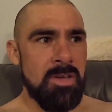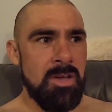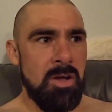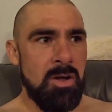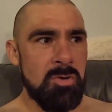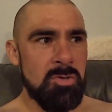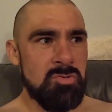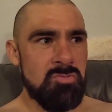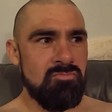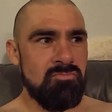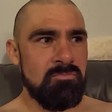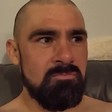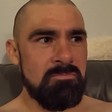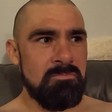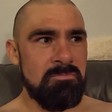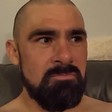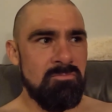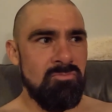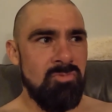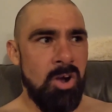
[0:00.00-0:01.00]
I was
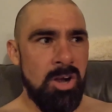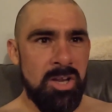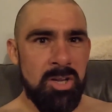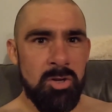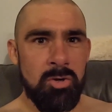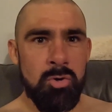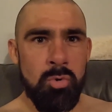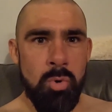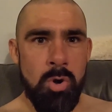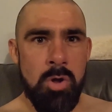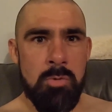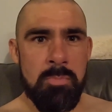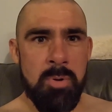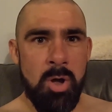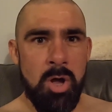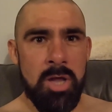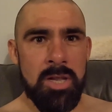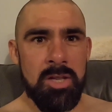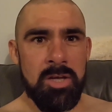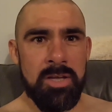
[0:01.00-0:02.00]
running on
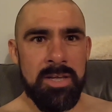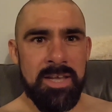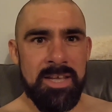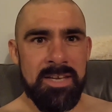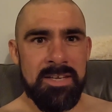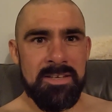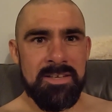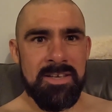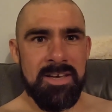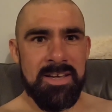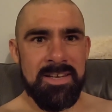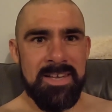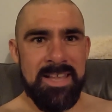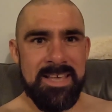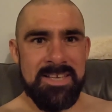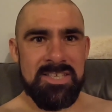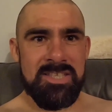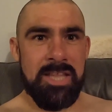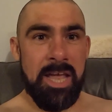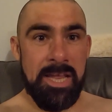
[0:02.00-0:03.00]
autopilot in a
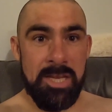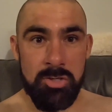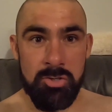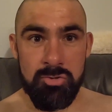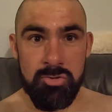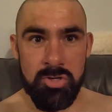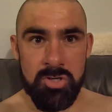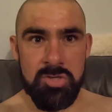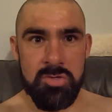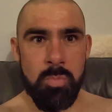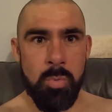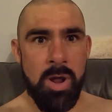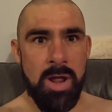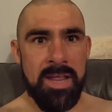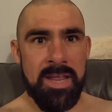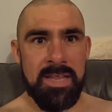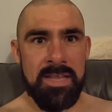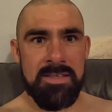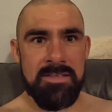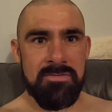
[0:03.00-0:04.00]
less dangerous
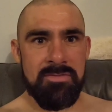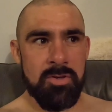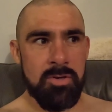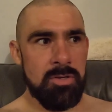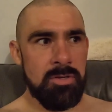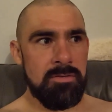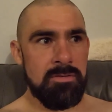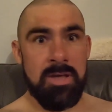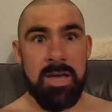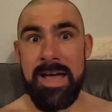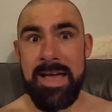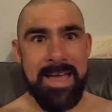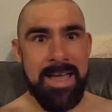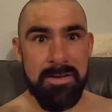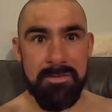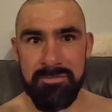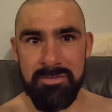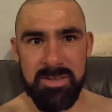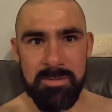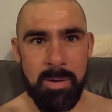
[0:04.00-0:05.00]
way than I
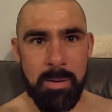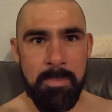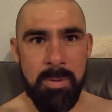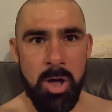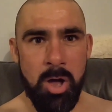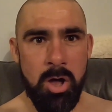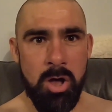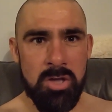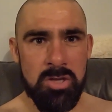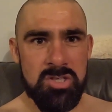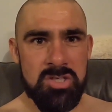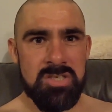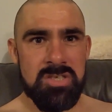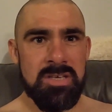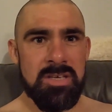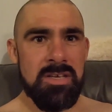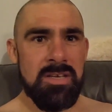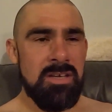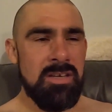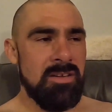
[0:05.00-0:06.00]
have in my past.
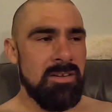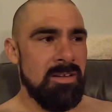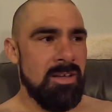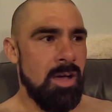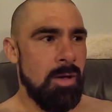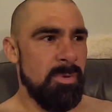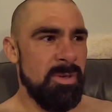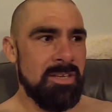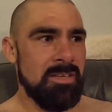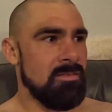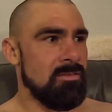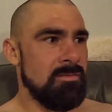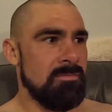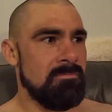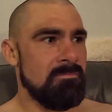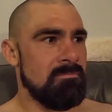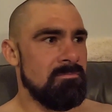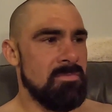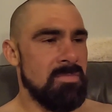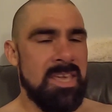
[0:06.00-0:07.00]
I mean,
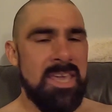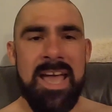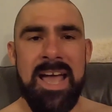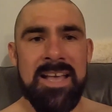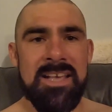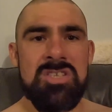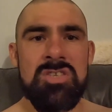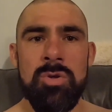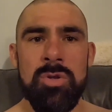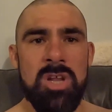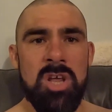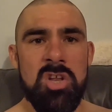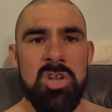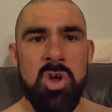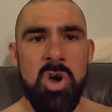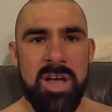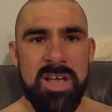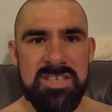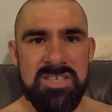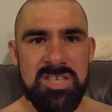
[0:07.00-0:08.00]
Kat's doing her
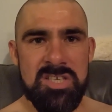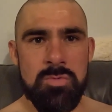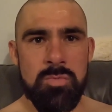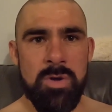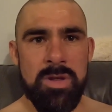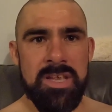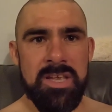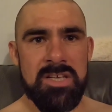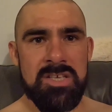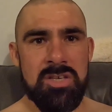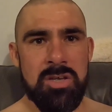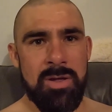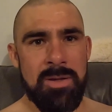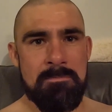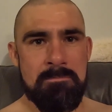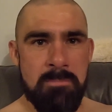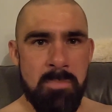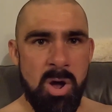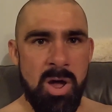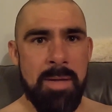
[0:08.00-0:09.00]
nights this week, so it
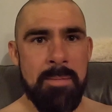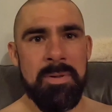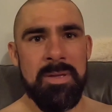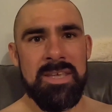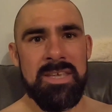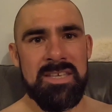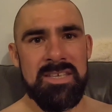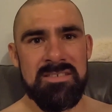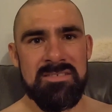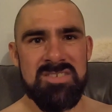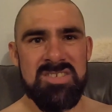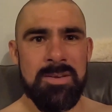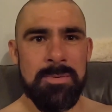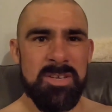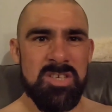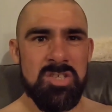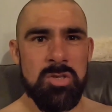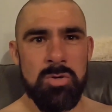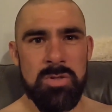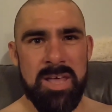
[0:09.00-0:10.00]
might be
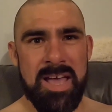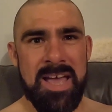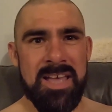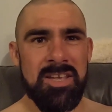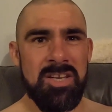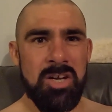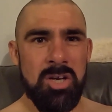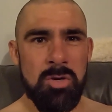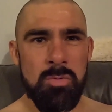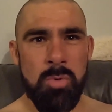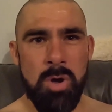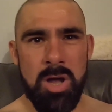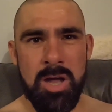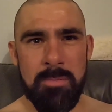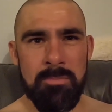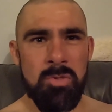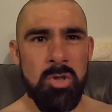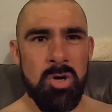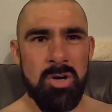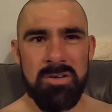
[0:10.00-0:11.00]
something to do with that, you know, why
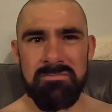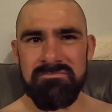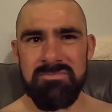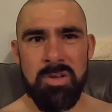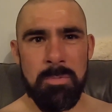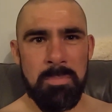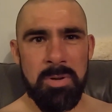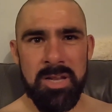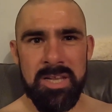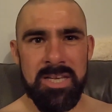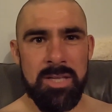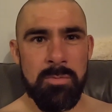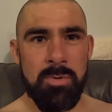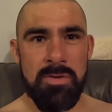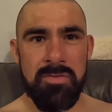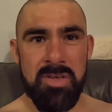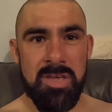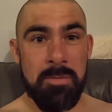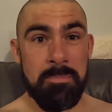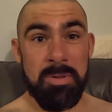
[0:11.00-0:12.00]
I'm not completely
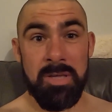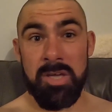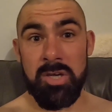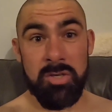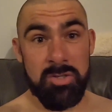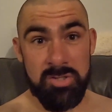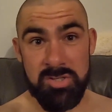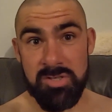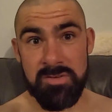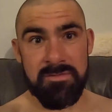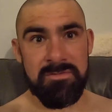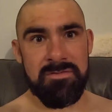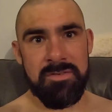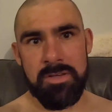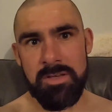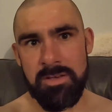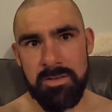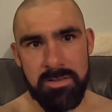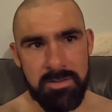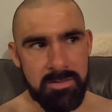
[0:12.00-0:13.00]
with it, because of
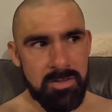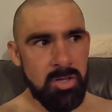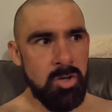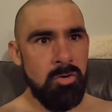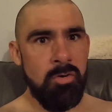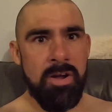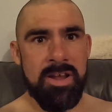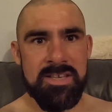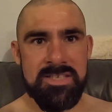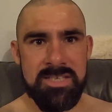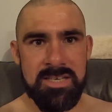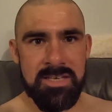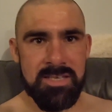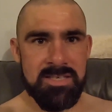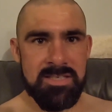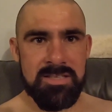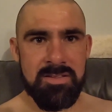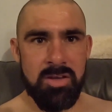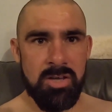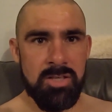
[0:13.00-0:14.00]
the
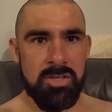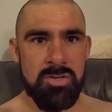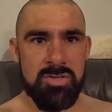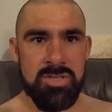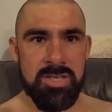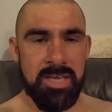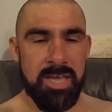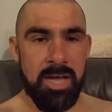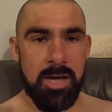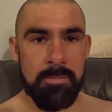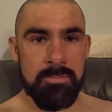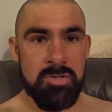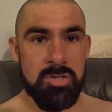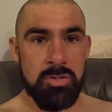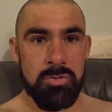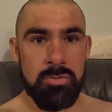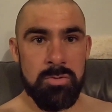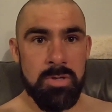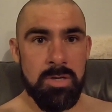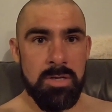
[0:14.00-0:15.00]
craziness that I used to get up
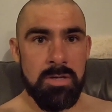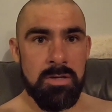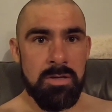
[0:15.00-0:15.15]
to